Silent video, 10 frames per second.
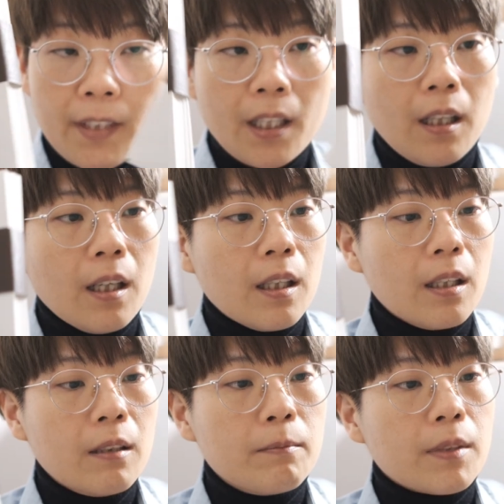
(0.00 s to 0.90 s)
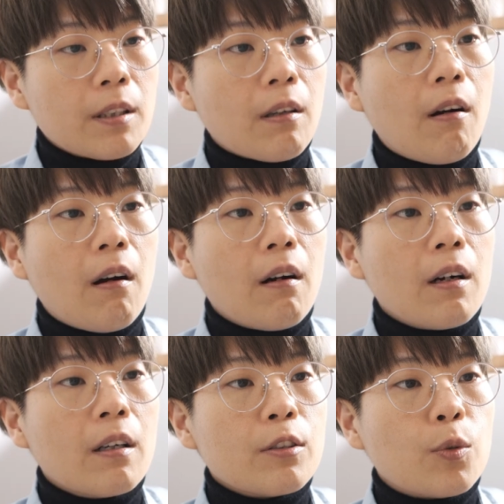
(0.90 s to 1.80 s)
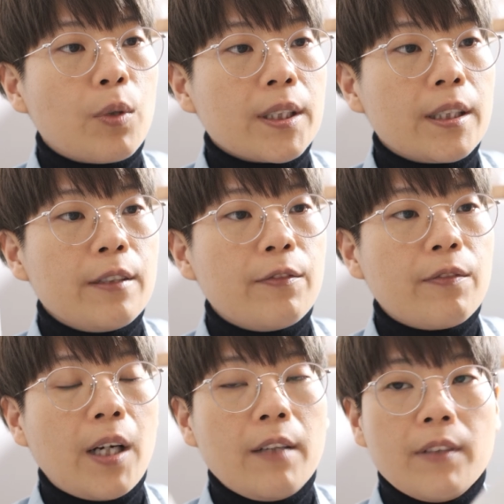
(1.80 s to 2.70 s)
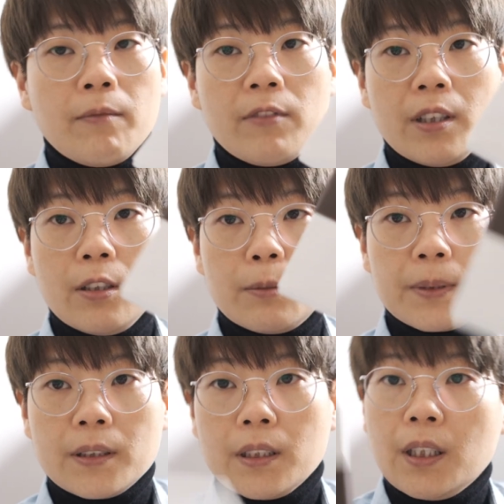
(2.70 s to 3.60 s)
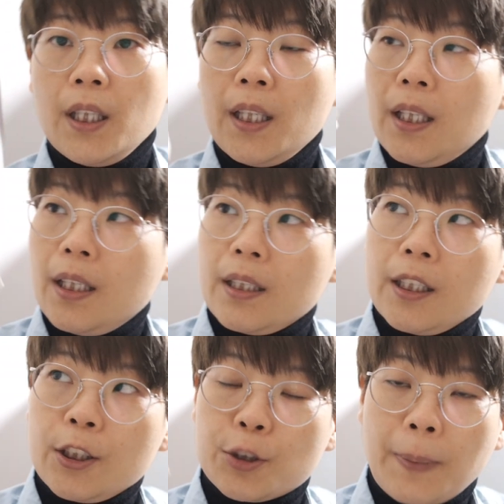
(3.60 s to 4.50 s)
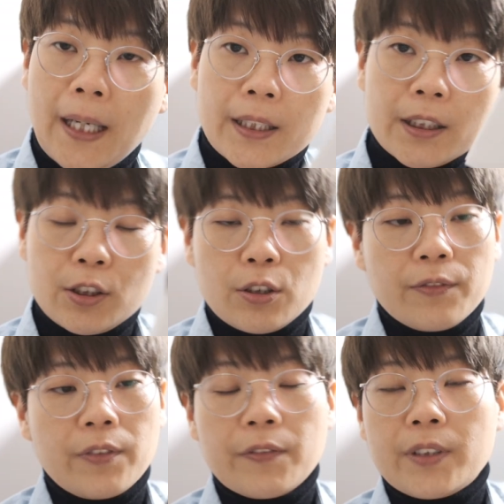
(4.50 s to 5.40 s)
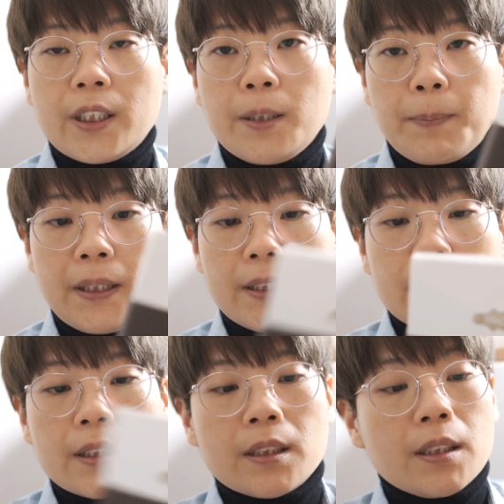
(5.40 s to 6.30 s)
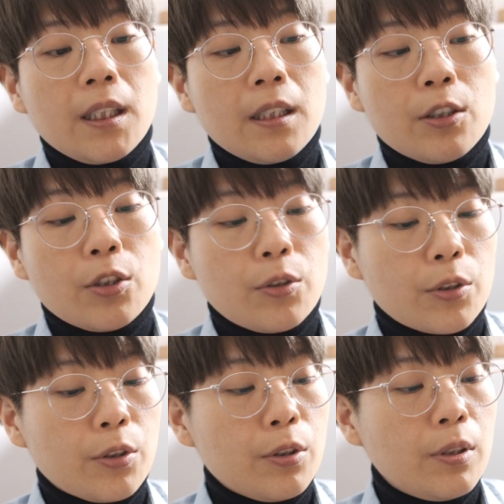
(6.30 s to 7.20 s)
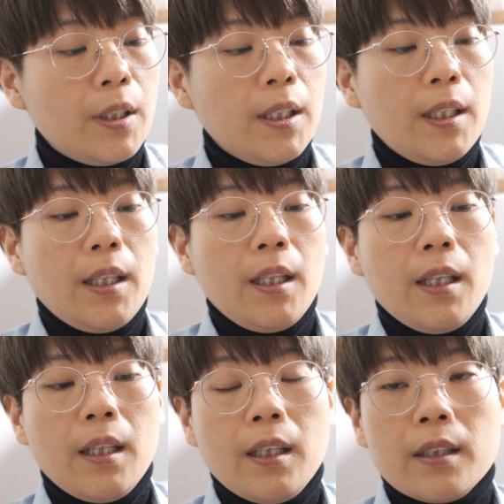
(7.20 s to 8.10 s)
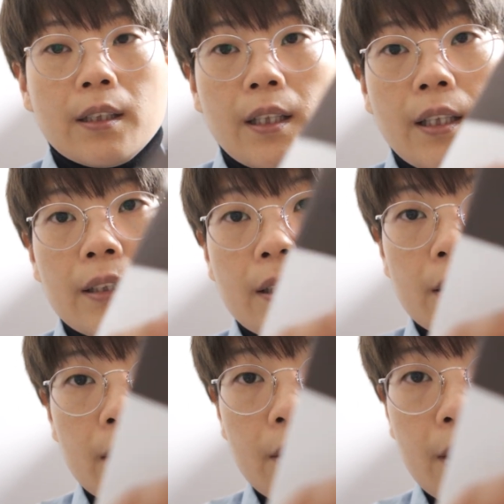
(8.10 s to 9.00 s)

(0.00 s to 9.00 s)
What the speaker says: There are 25 envelopes in each packet, so 50 pieces in total. And then as you can